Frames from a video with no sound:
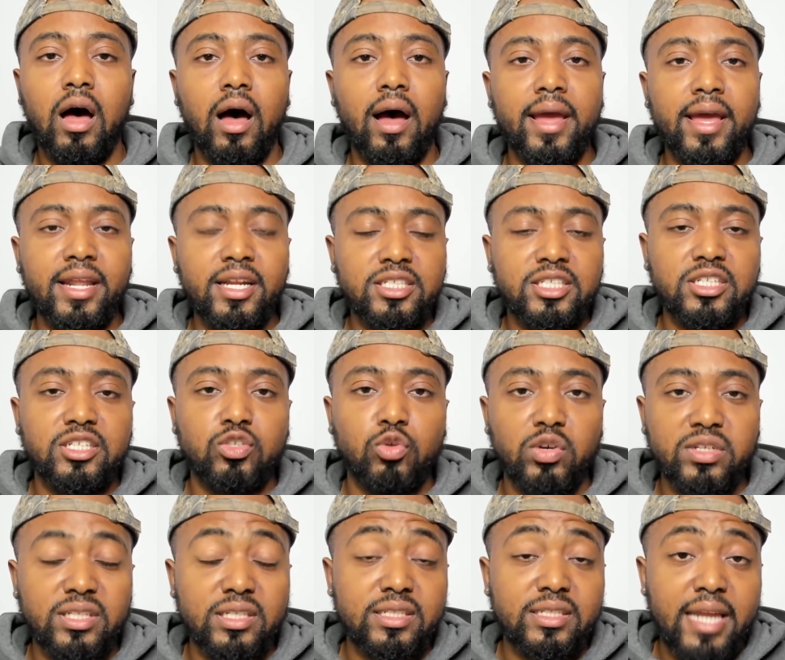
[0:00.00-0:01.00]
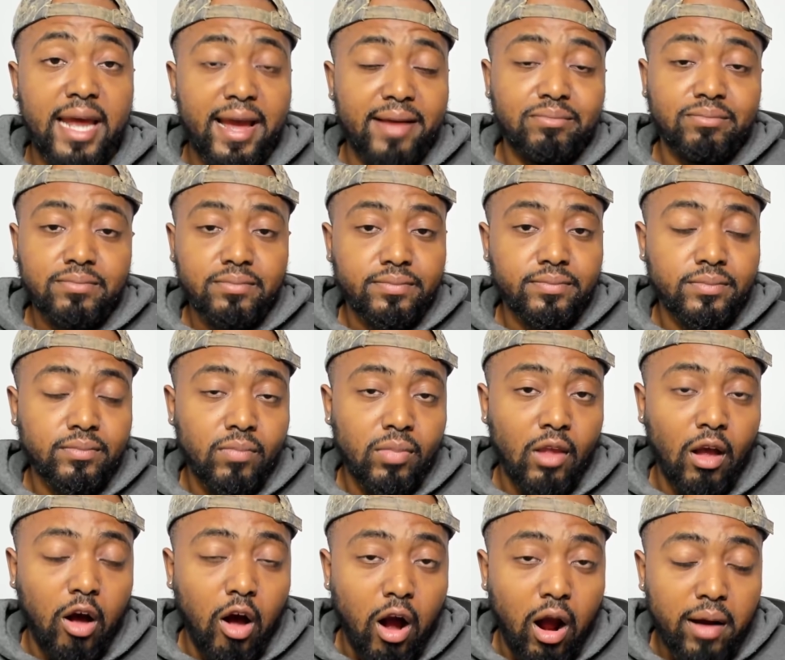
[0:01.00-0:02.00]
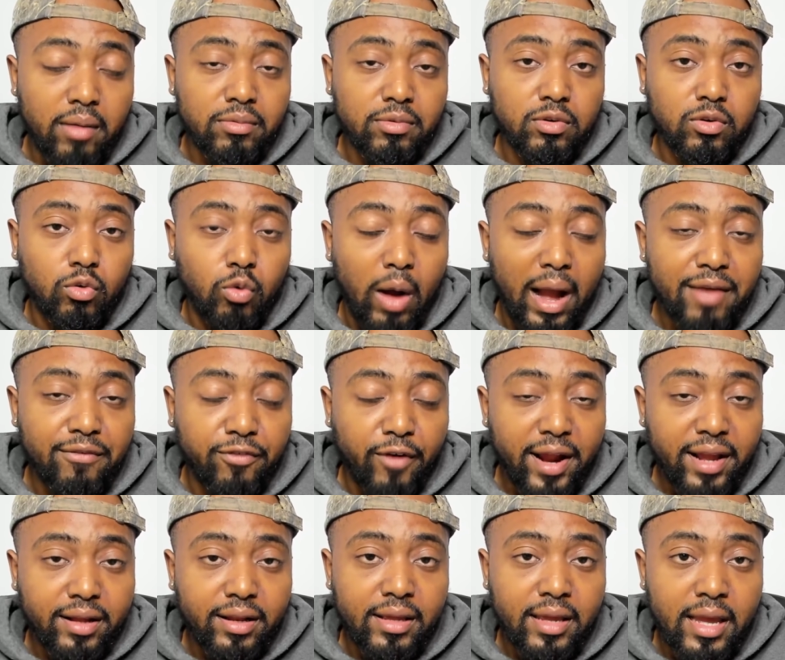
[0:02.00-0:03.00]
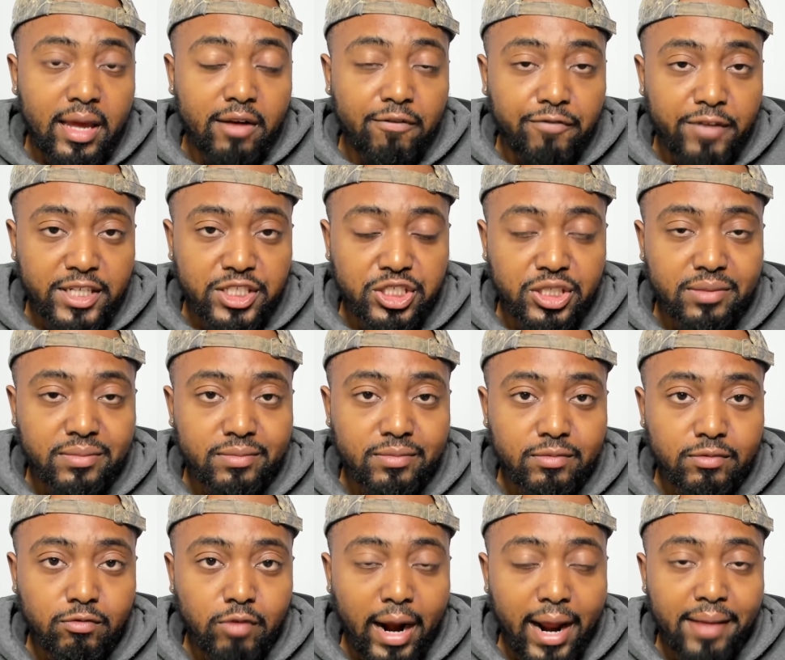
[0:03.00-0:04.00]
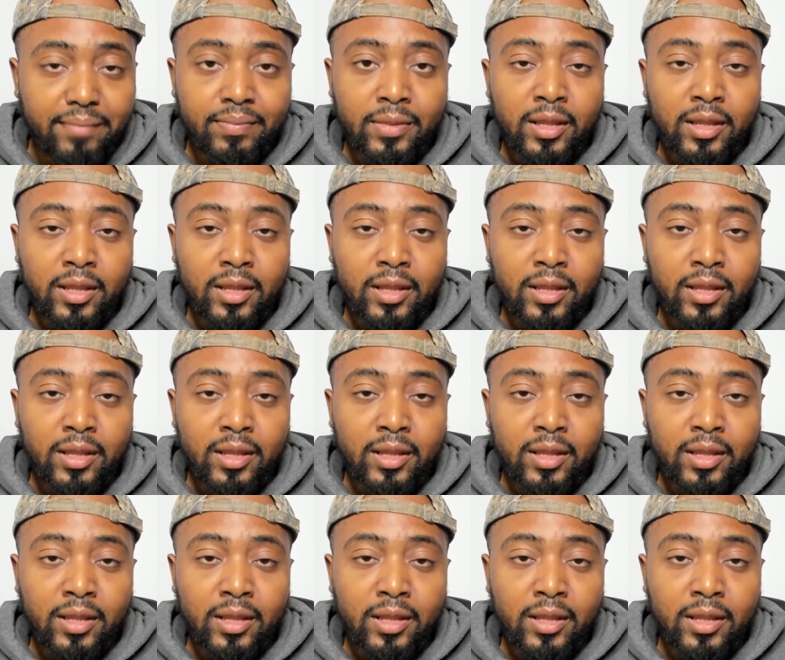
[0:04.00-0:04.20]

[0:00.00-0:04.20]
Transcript: energy sources that are, quite frankly, inefficient, right?